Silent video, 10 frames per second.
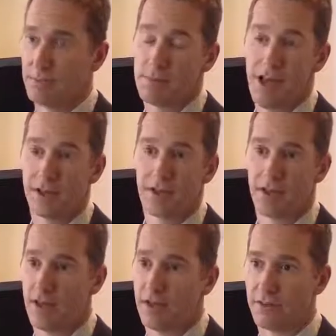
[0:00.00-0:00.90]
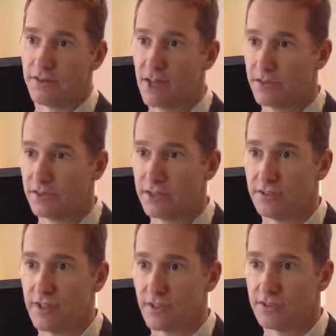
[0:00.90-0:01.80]
plan the size of the
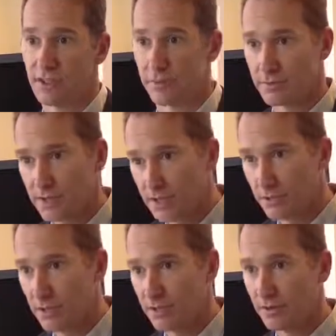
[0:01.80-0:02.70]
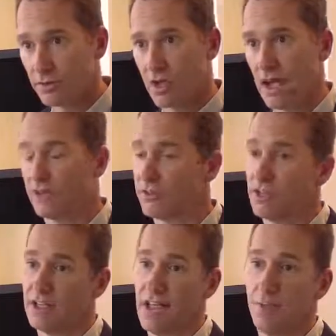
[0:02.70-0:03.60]
defects that I'm dealing with, and
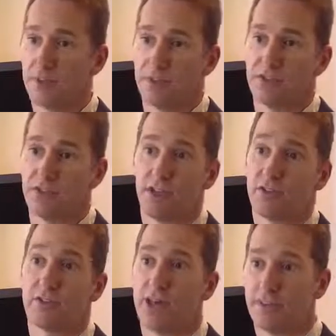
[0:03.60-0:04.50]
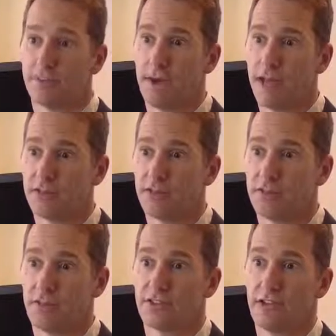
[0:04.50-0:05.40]
it helps me to explain to
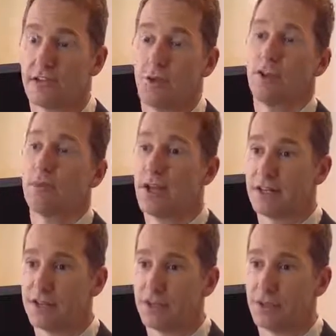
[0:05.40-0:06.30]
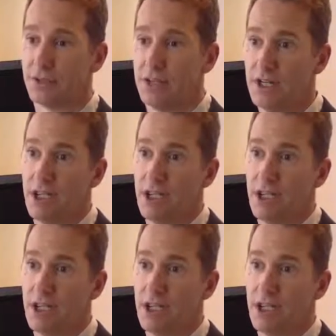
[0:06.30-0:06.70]
patients exactly what I'm planning to do,